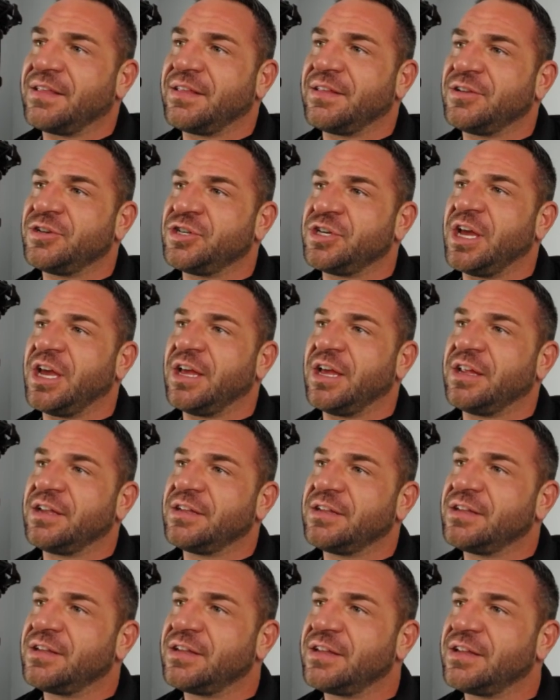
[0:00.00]
Shit.
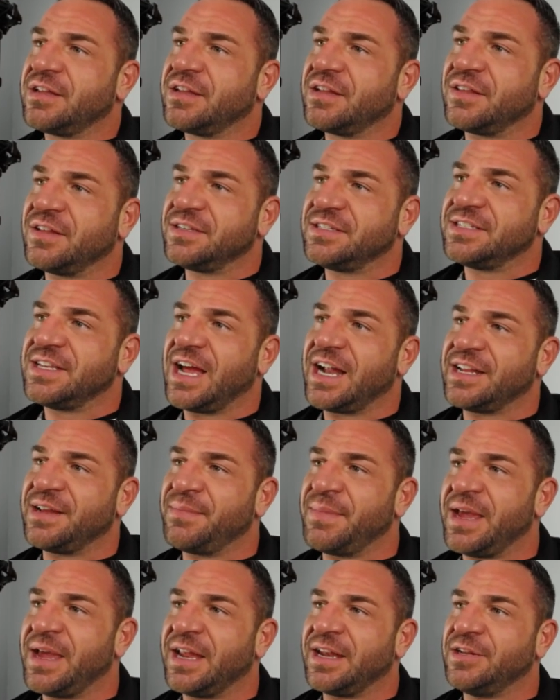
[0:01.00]
Lasagna
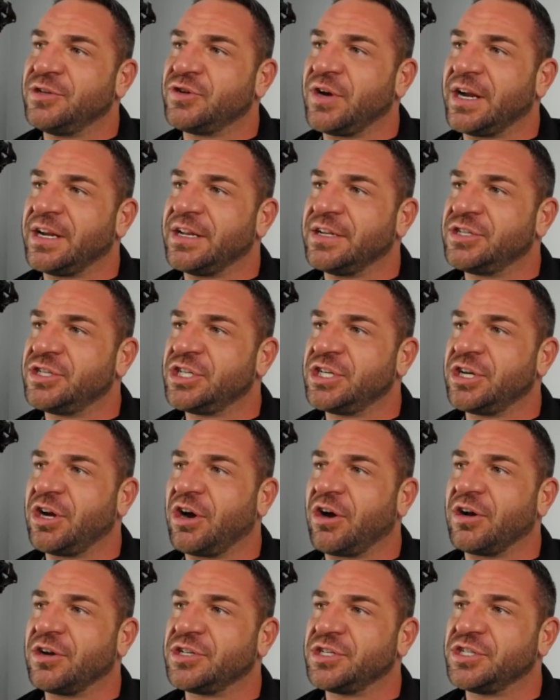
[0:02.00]
man. He tried to
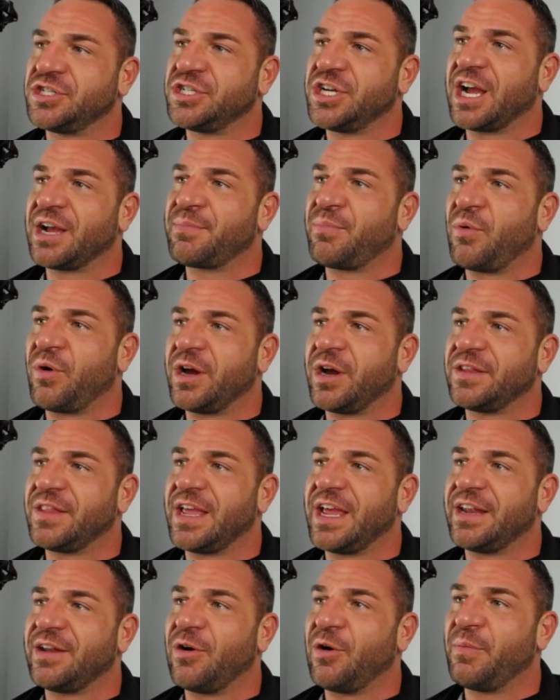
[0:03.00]
charge a checkpoint and they
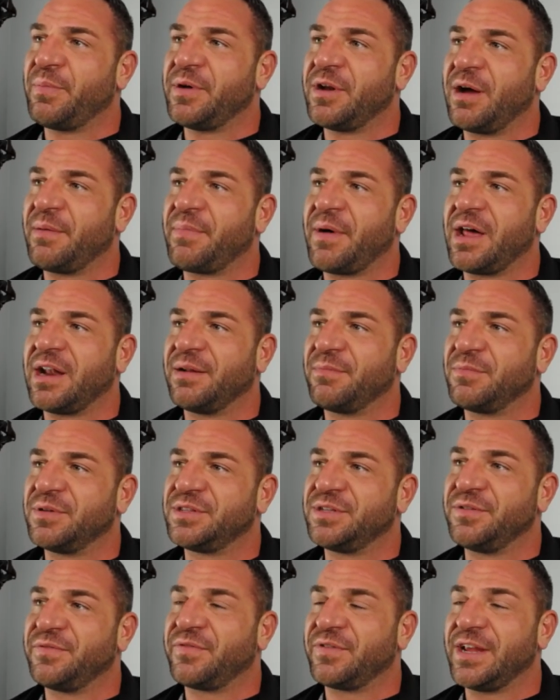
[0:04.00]
had to open up on him with
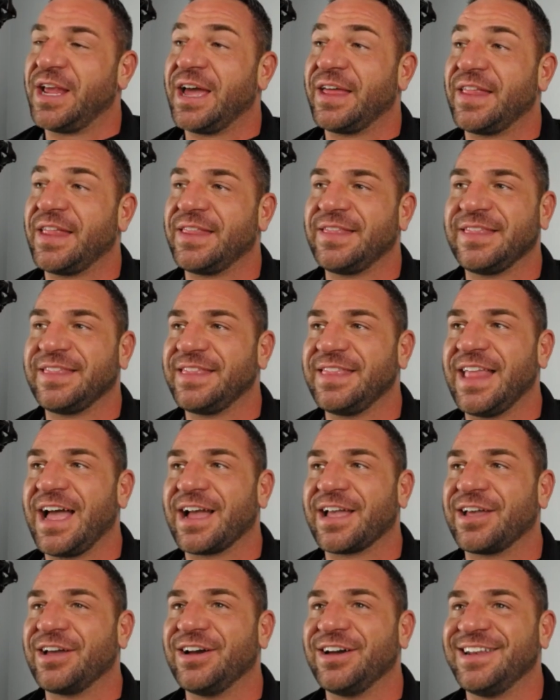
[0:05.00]
2 Yeah,
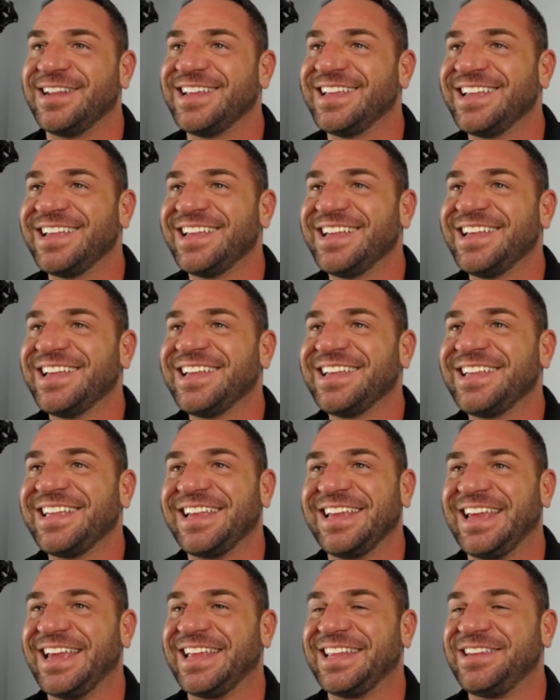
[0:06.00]
not good.
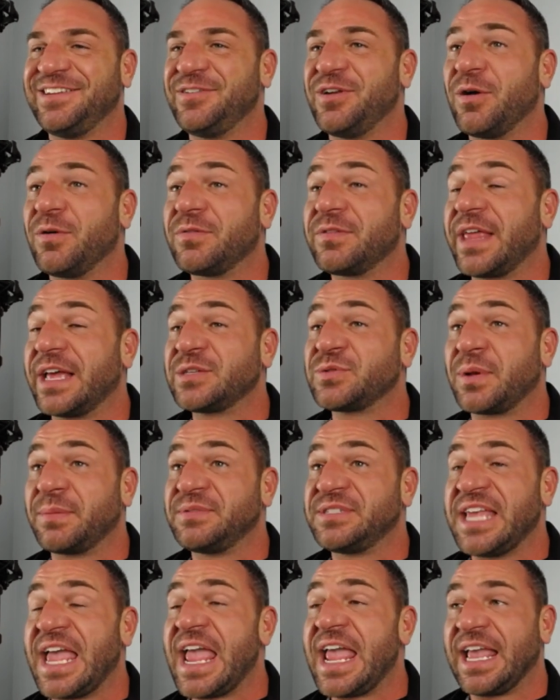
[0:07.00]
You don't, that's what I'm
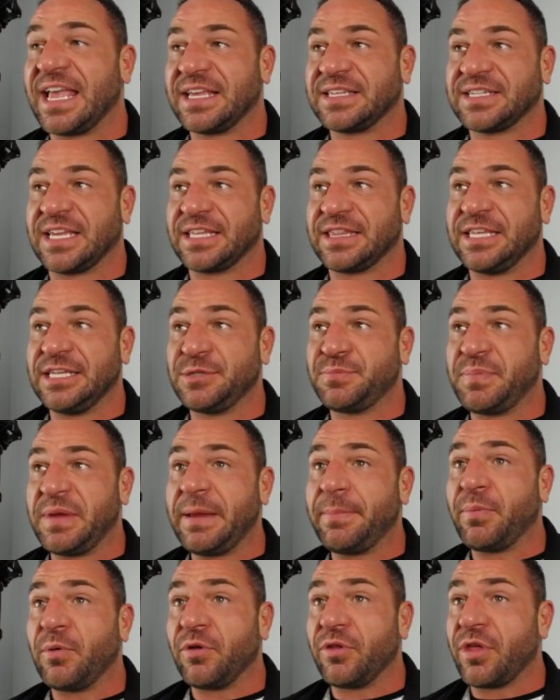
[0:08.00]
saying is, like, these
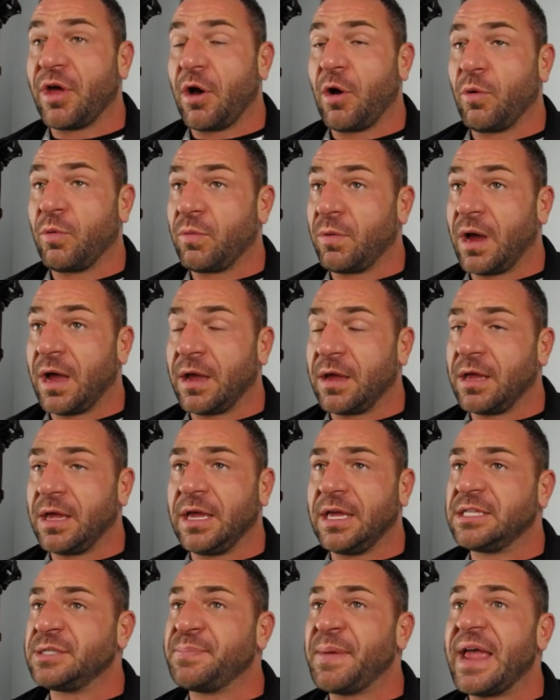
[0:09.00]
people though,
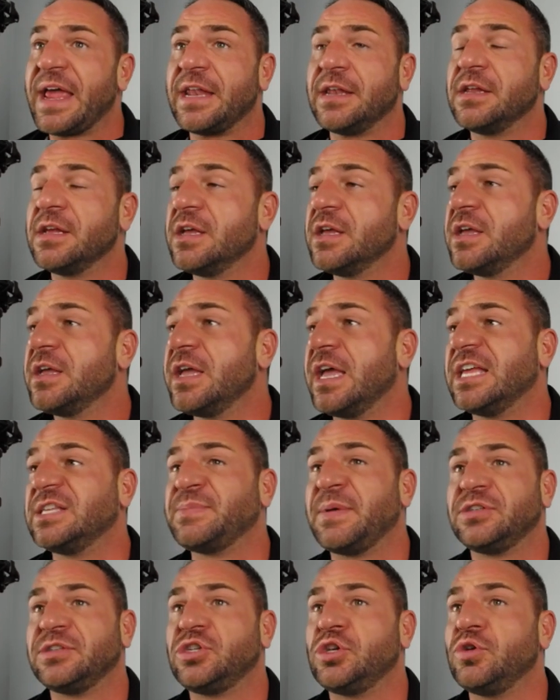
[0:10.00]
it's been
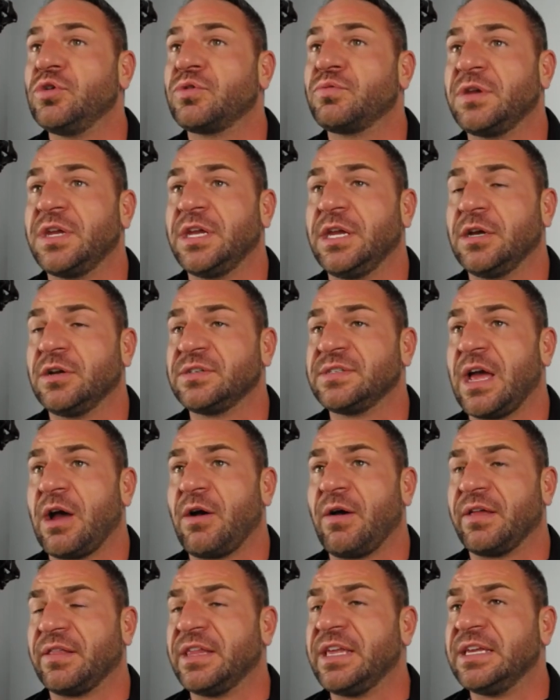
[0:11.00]
2-3 years
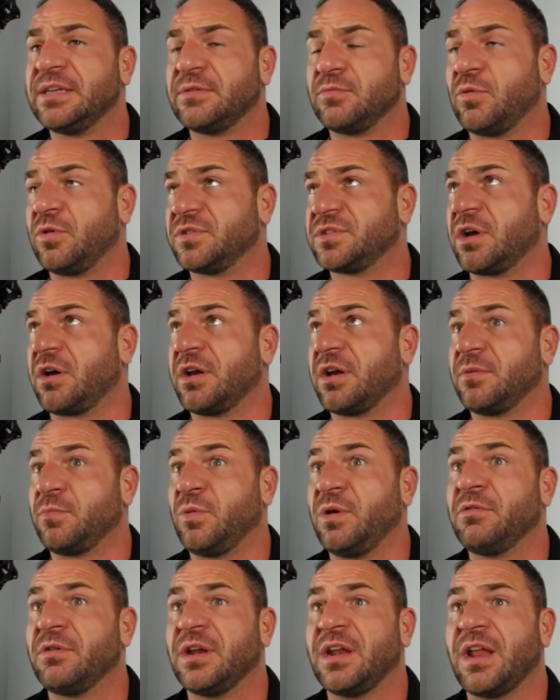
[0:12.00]
now at least. Well, sorry,
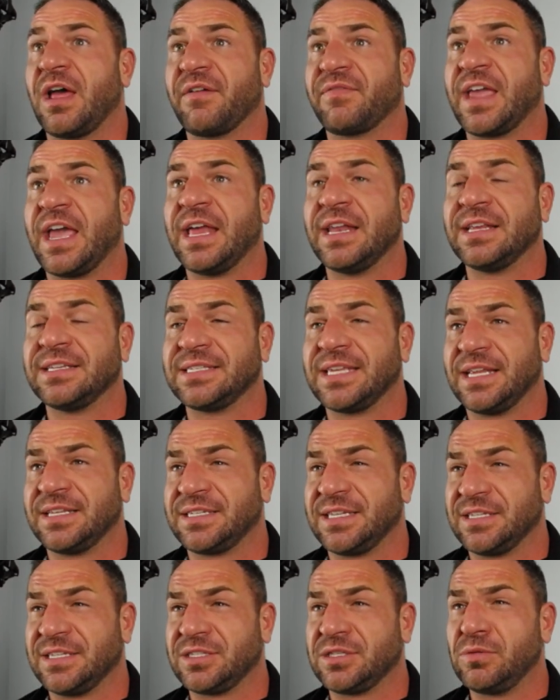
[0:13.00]
we were in Afghanistan
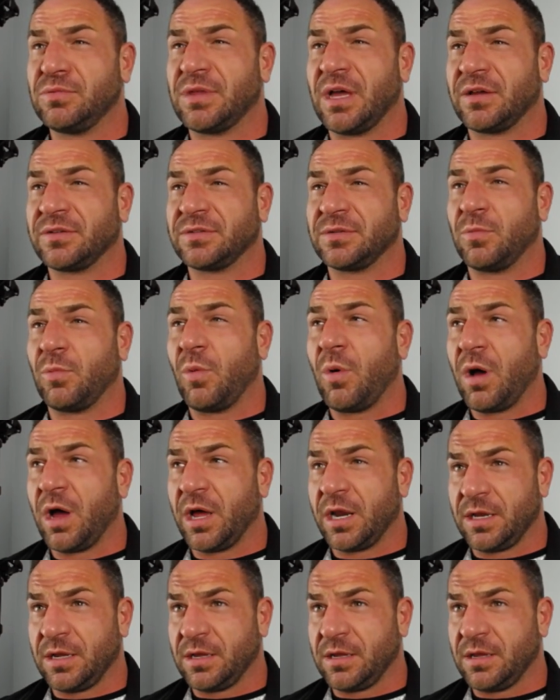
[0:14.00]
since 2001.